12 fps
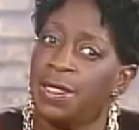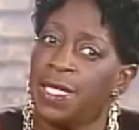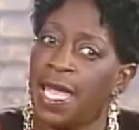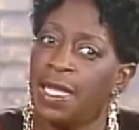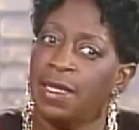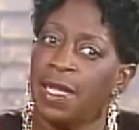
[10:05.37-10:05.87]

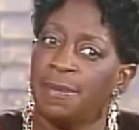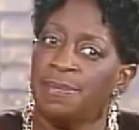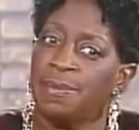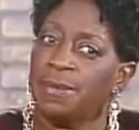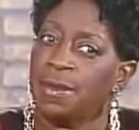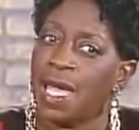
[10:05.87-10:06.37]
take
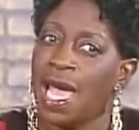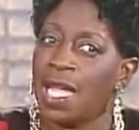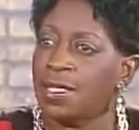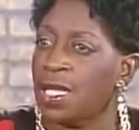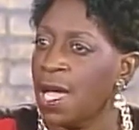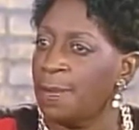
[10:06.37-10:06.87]

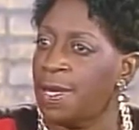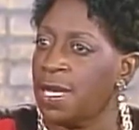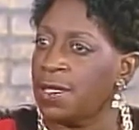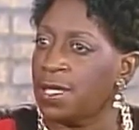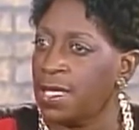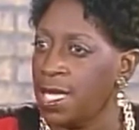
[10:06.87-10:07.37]
hot
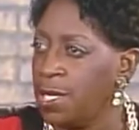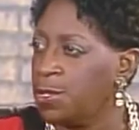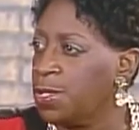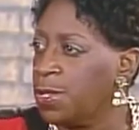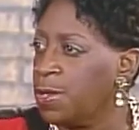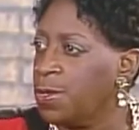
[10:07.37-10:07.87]
topics and
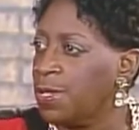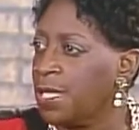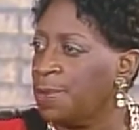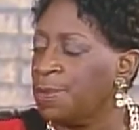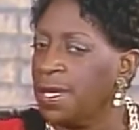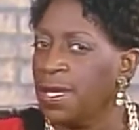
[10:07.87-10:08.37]
issues,
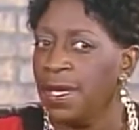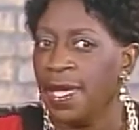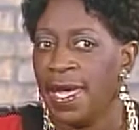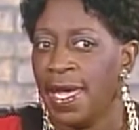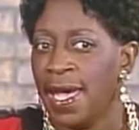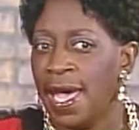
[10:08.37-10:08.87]
and
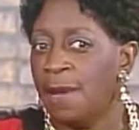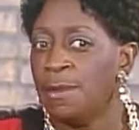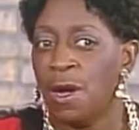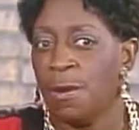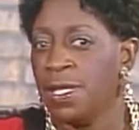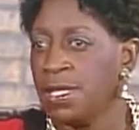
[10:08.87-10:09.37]
I'm
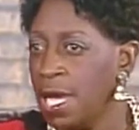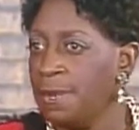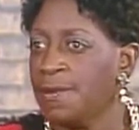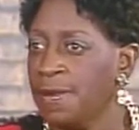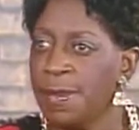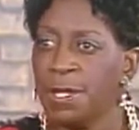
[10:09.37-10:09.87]
always
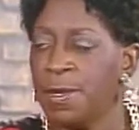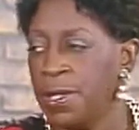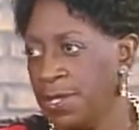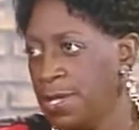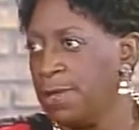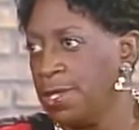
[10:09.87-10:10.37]
coming from a
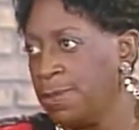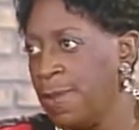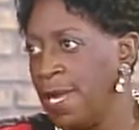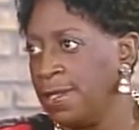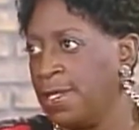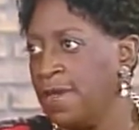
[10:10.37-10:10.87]
Christian
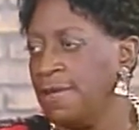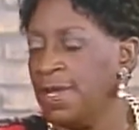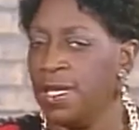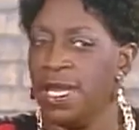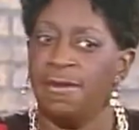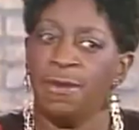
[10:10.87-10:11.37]
perspective,
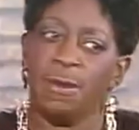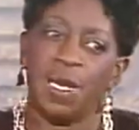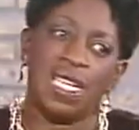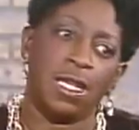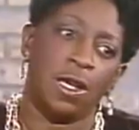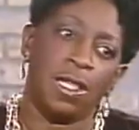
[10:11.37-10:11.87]
and
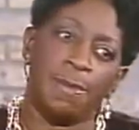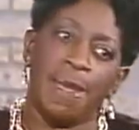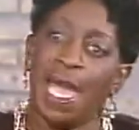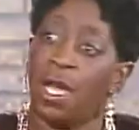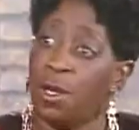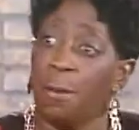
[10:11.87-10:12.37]
everyone on the
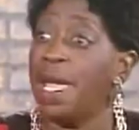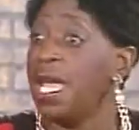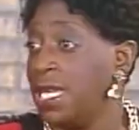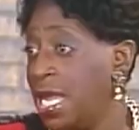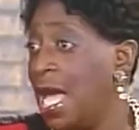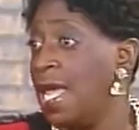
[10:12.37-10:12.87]
panel may
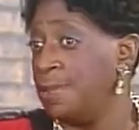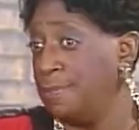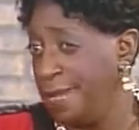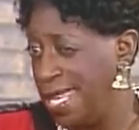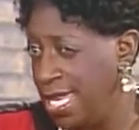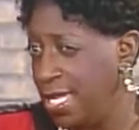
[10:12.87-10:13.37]

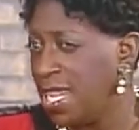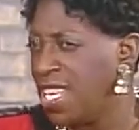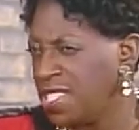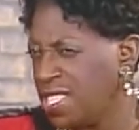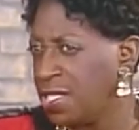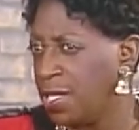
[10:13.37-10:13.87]
not be
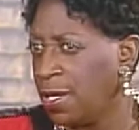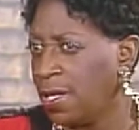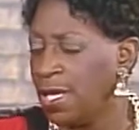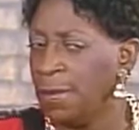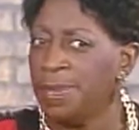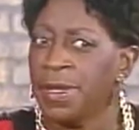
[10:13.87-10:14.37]

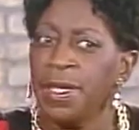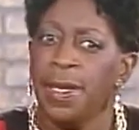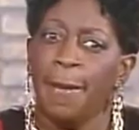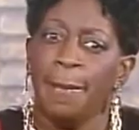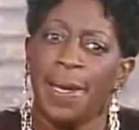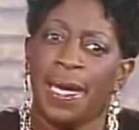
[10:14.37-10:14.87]
necessarily.
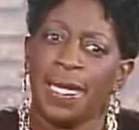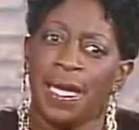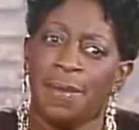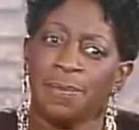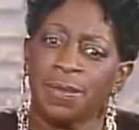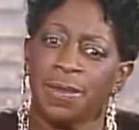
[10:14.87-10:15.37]
But
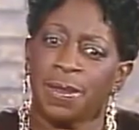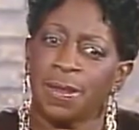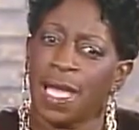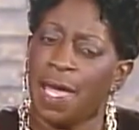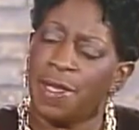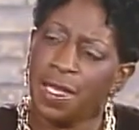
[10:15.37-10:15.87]

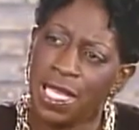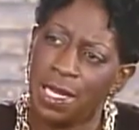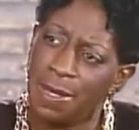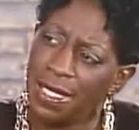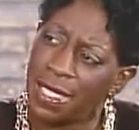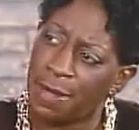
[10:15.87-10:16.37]
I think that'll
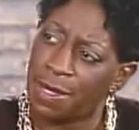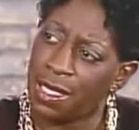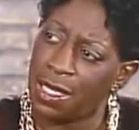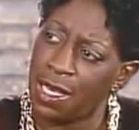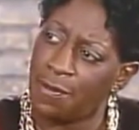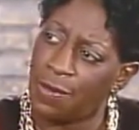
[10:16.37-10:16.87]
be something
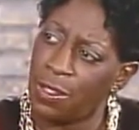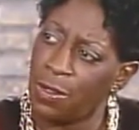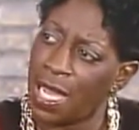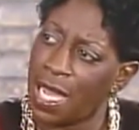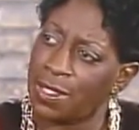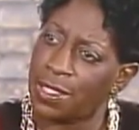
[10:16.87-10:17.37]
good for you
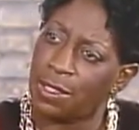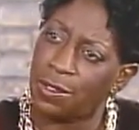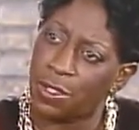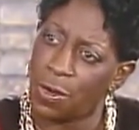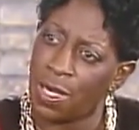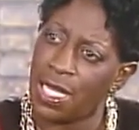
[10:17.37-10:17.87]
guys to
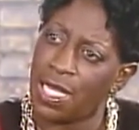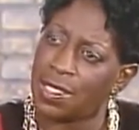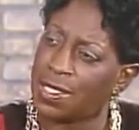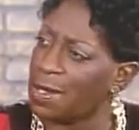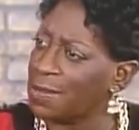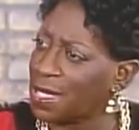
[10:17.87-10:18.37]
join in
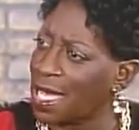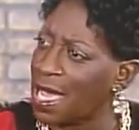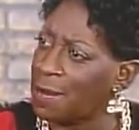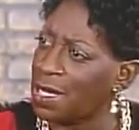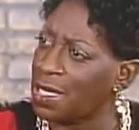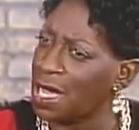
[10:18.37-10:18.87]

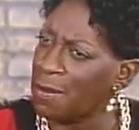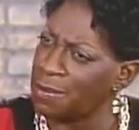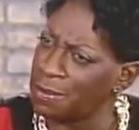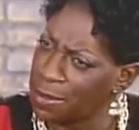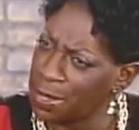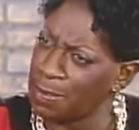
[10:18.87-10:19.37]
sometime and come
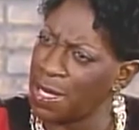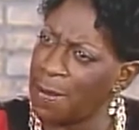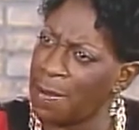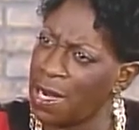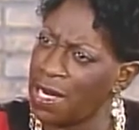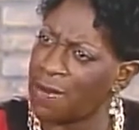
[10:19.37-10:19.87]
be a
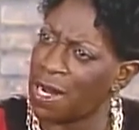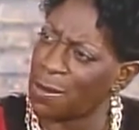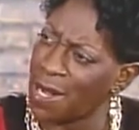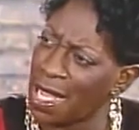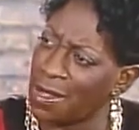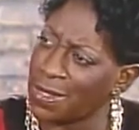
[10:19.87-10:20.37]
part of our
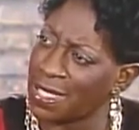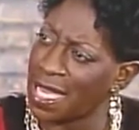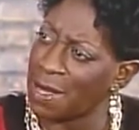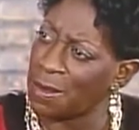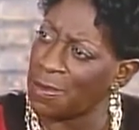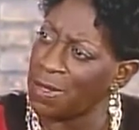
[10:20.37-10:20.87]
round
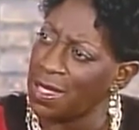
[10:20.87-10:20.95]
table.